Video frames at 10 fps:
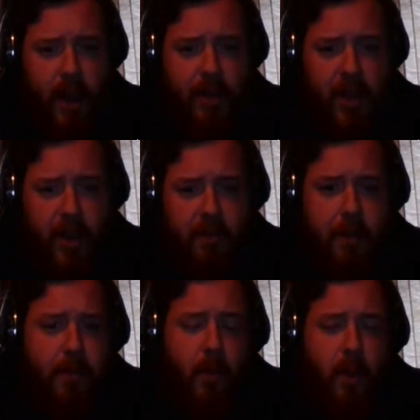And then
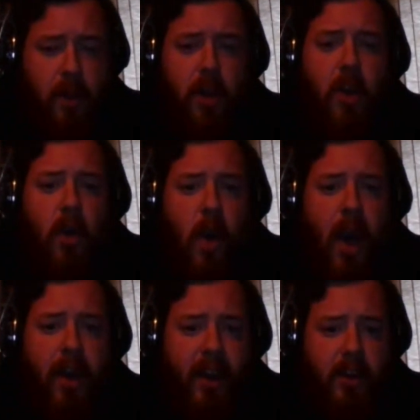if people want to know
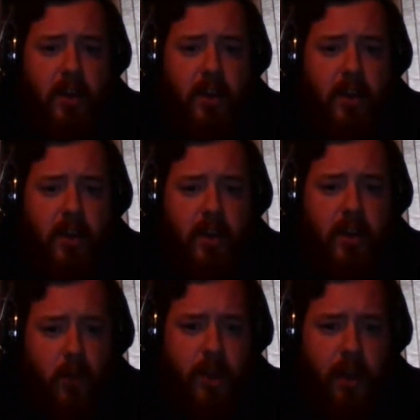how to get to
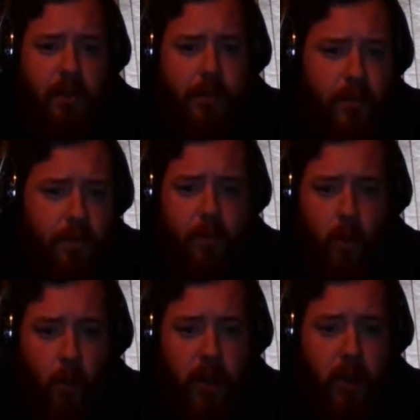the source
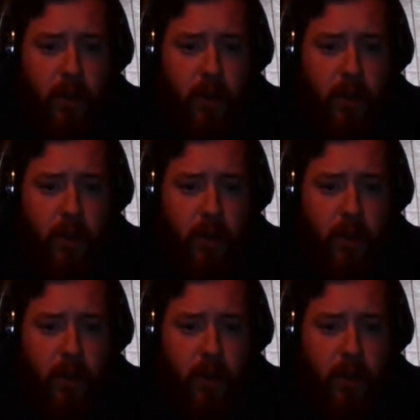of